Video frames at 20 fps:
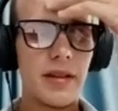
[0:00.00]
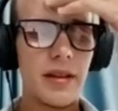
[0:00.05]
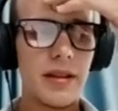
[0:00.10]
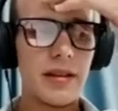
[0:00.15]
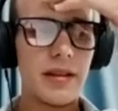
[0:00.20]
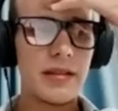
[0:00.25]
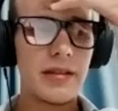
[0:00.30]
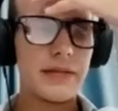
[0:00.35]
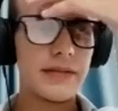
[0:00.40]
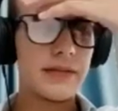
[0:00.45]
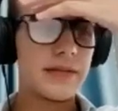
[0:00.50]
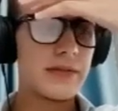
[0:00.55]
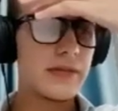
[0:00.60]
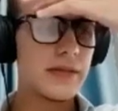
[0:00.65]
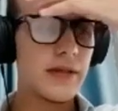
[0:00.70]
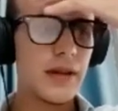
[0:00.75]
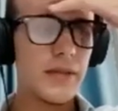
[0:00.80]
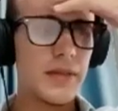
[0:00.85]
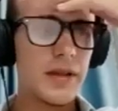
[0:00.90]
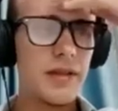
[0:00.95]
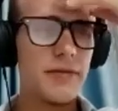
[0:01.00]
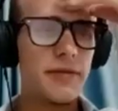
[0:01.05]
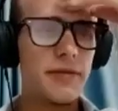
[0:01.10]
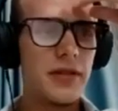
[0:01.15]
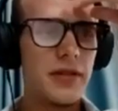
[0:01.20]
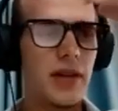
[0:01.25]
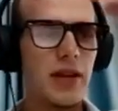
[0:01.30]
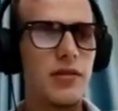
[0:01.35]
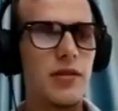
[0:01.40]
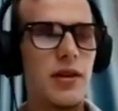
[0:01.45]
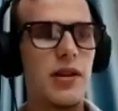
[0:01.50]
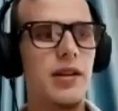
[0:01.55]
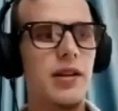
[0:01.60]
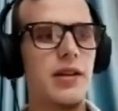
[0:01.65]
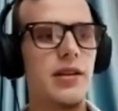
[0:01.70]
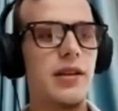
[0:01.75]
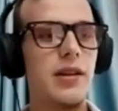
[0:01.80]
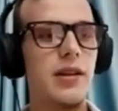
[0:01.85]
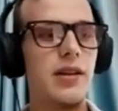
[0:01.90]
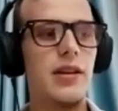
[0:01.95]
Like, I mean, if you're done
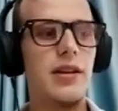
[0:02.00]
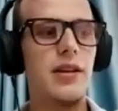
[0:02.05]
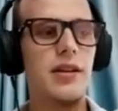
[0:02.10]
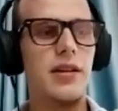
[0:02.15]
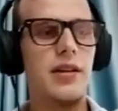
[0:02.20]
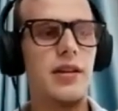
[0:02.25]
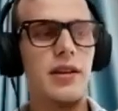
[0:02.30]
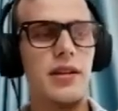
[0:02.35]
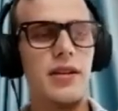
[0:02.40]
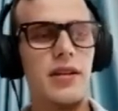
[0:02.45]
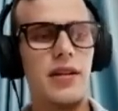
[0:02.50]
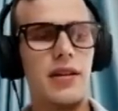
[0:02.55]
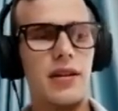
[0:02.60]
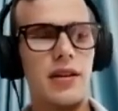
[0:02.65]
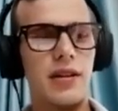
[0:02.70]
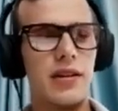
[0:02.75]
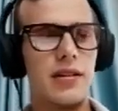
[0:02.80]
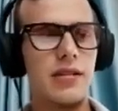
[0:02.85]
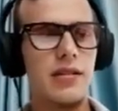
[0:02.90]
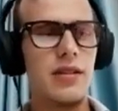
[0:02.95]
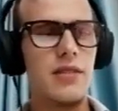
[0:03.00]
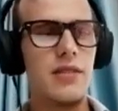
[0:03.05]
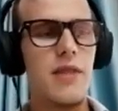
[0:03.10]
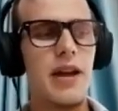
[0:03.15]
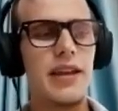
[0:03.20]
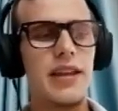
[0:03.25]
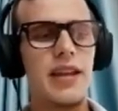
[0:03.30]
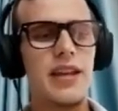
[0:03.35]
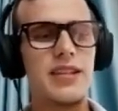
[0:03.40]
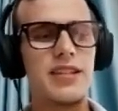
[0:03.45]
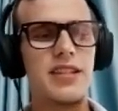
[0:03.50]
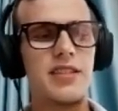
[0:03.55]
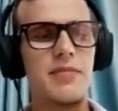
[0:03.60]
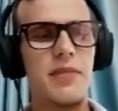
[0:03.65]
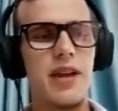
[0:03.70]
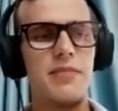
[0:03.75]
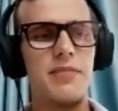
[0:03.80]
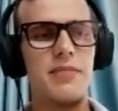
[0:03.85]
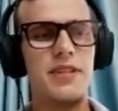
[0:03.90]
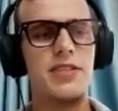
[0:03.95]
running, in my case, it
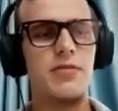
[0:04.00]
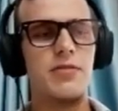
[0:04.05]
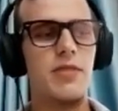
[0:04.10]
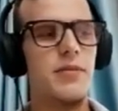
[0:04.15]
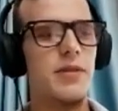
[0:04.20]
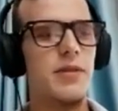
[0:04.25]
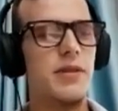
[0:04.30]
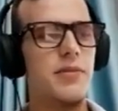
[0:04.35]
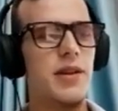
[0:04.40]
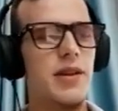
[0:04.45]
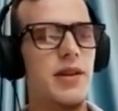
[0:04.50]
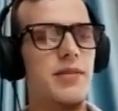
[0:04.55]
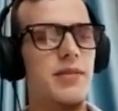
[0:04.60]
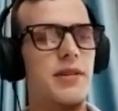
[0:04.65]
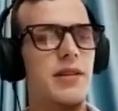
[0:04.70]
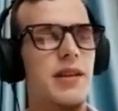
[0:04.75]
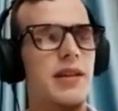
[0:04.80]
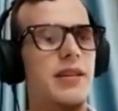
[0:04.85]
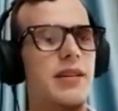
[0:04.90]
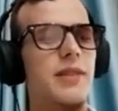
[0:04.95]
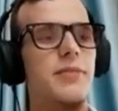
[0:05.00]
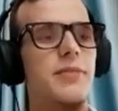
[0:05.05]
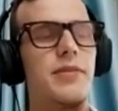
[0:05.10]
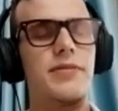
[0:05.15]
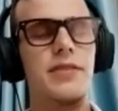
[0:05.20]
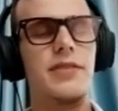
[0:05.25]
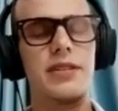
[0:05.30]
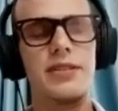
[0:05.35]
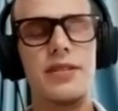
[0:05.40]
might be swimming. Maybe like I prefer